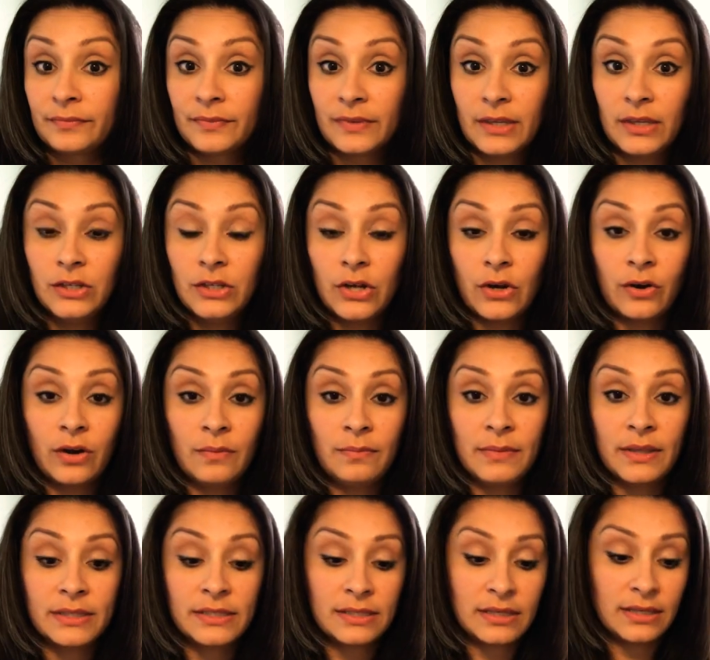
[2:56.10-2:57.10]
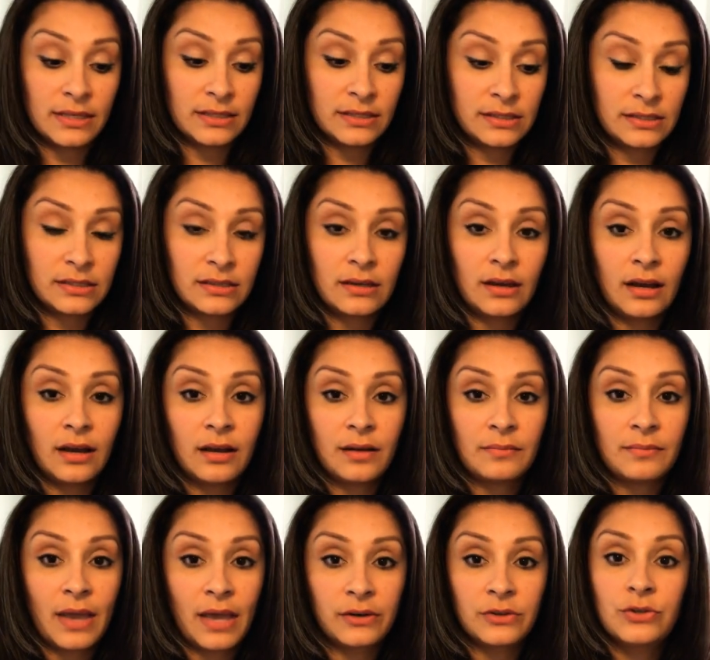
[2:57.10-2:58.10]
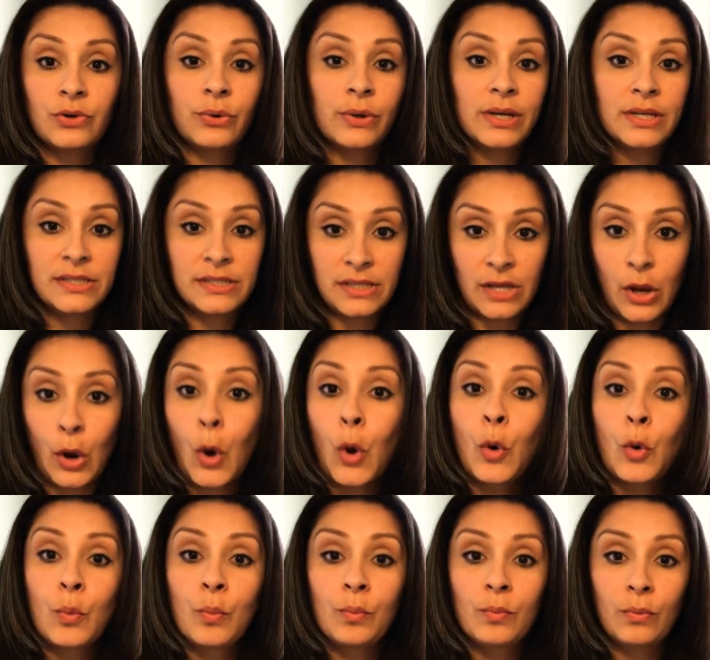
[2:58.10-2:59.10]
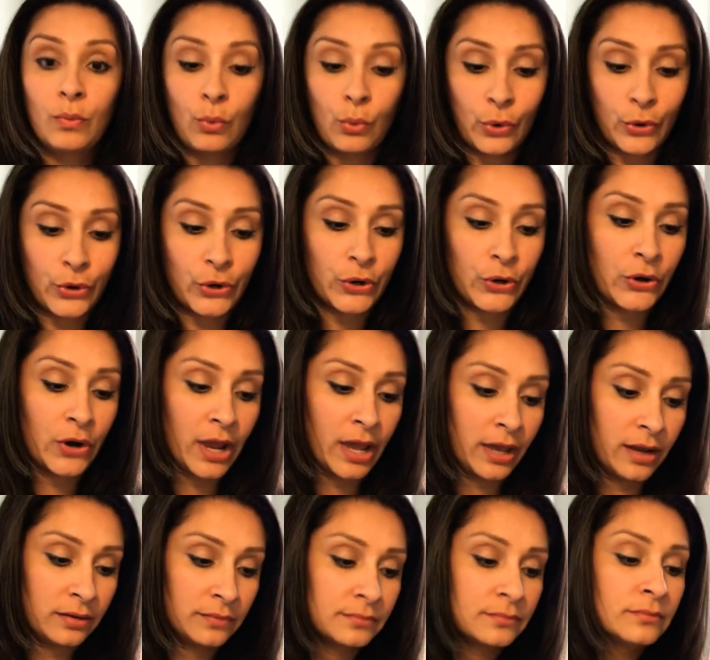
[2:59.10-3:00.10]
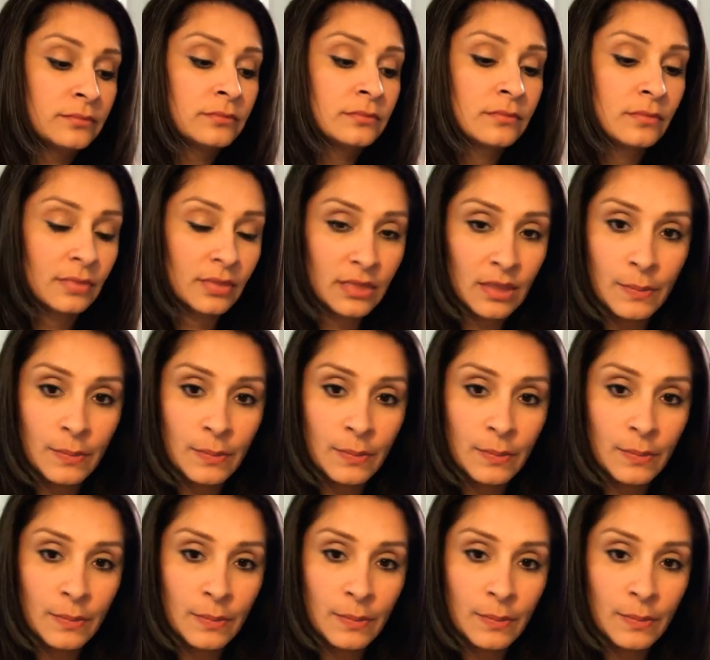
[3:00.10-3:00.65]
amidst this mandatory stay home order and the